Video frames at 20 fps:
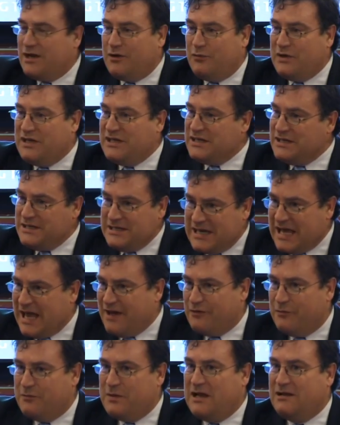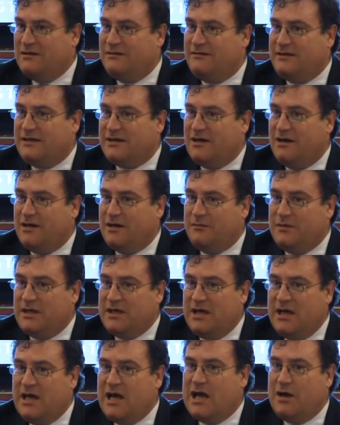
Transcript: We didn't have a balanced economy,